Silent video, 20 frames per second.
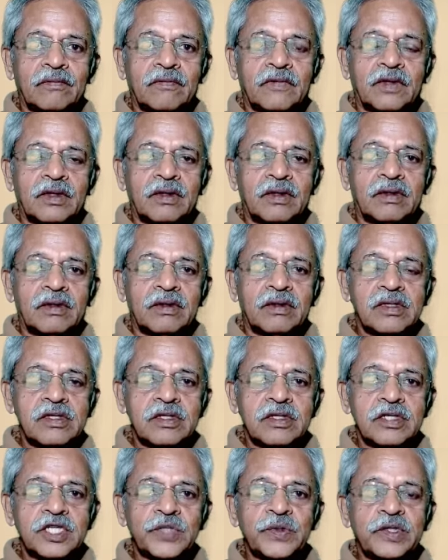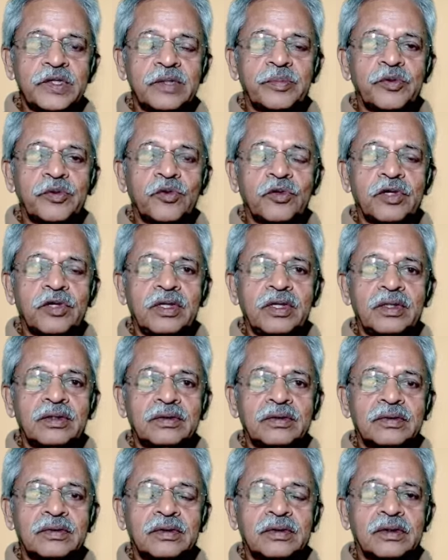It enters with the protein,
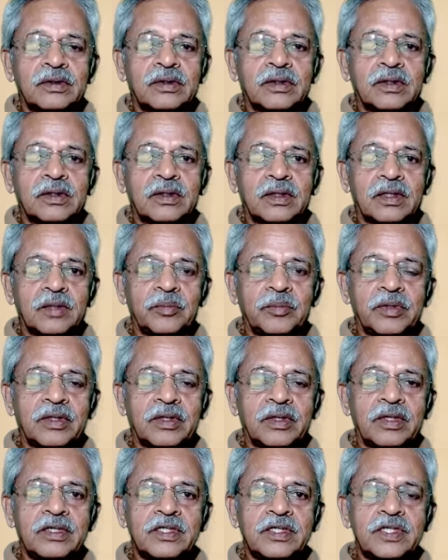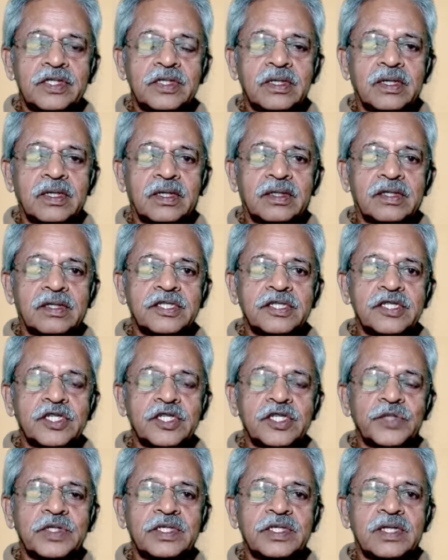liberates, attaches
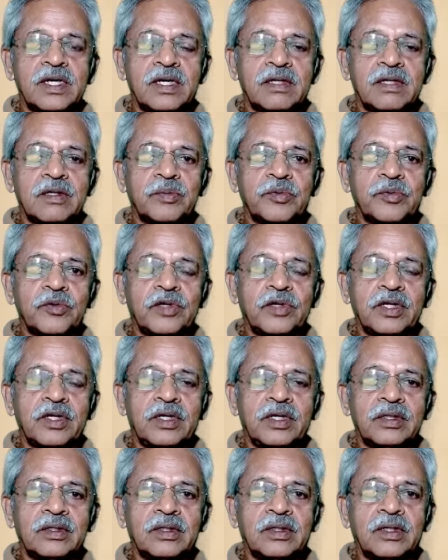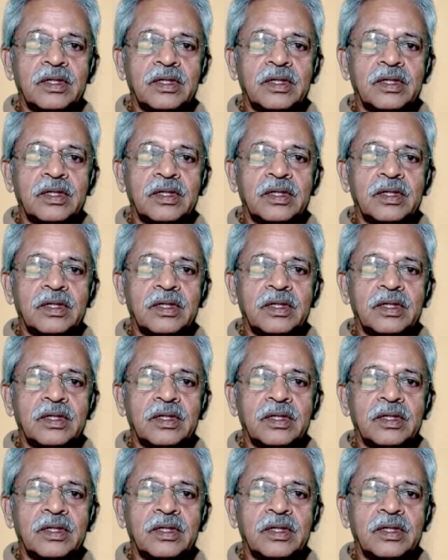with another protein,